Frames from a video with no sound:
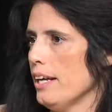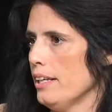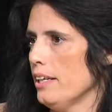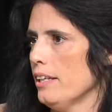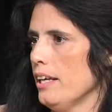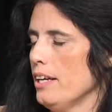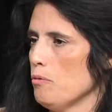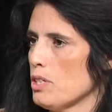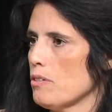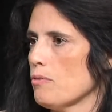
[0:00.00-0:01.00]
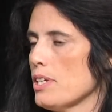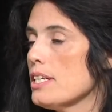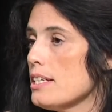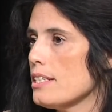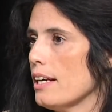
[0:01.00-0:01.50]
and it was
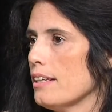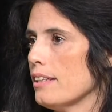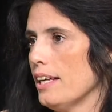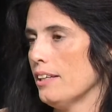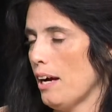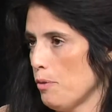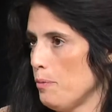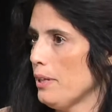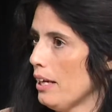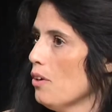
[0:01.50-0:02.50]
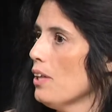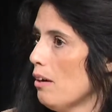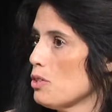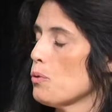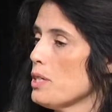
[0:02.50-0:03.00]
resistant, then that would be like, oh,
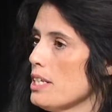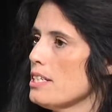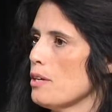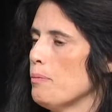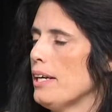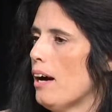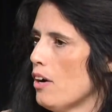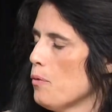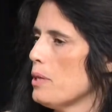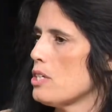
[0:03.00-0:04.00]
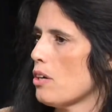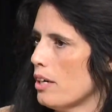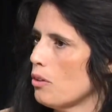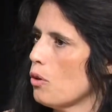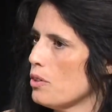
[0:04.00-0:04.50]
that was resistant. But now everybody's
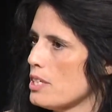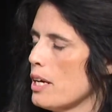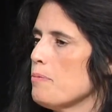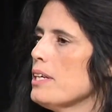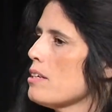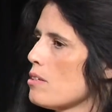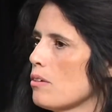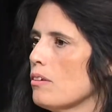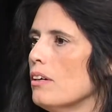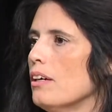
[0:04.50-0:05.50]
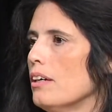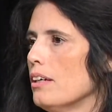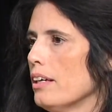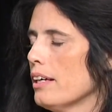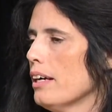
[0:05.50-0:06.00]
kind of growing the same thing. So
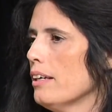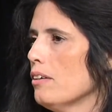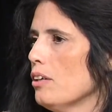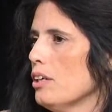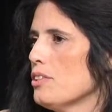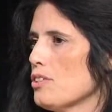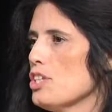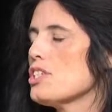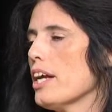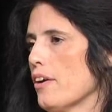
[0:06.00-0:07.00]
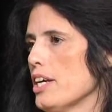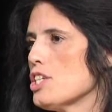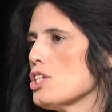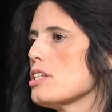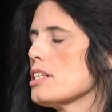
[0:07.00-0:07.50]
it's scary. It's
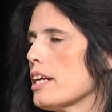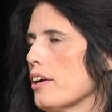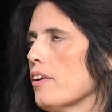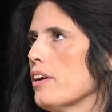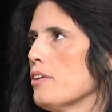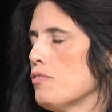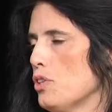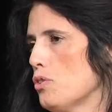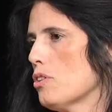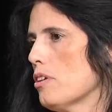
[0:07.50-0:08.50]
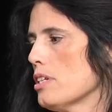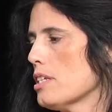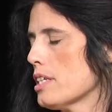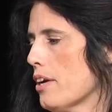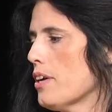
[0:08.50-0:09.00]
just a scary future. It's a
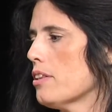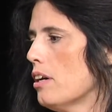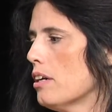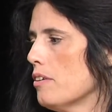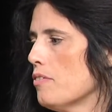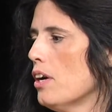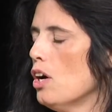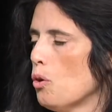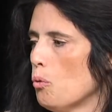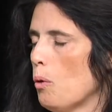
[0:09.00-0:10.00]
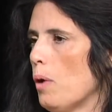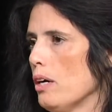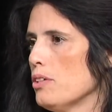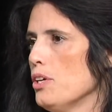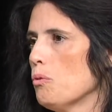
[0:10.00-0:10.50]
scary thought of, well,
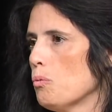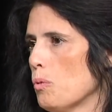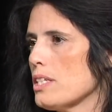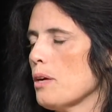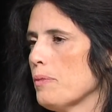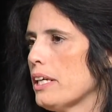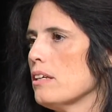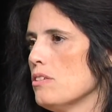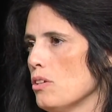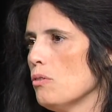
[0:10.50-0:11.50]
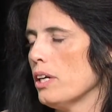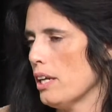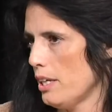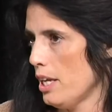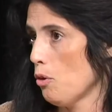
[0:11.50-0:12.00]
what something can do, and
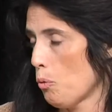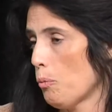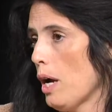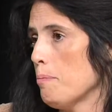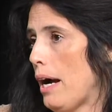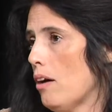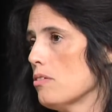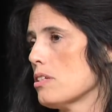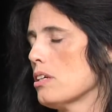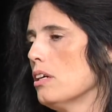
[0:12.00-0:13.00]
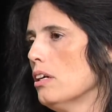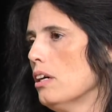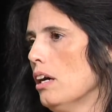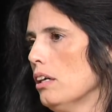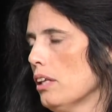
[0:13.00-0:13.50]
then it would wipe out
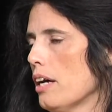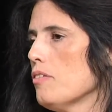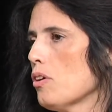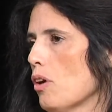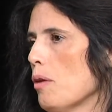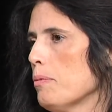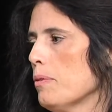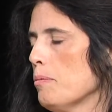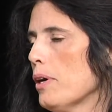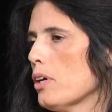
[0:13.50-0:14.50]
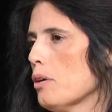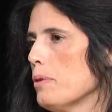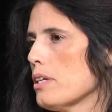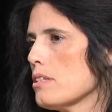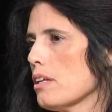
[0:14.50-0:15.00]
a lot of the crop in America
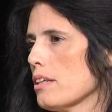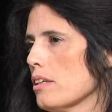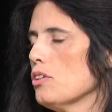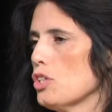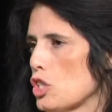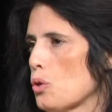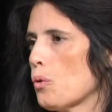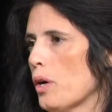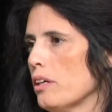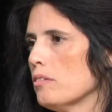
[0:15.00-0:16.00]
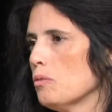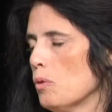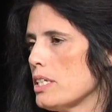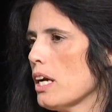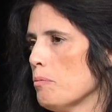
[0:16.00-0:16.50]
because, like I said, they're just growing
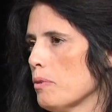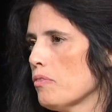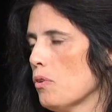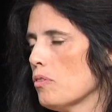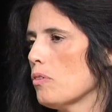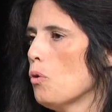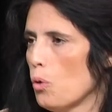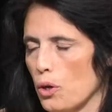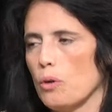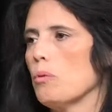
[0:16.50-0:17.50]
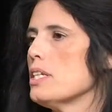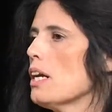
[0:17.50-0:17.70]
one type of corn or one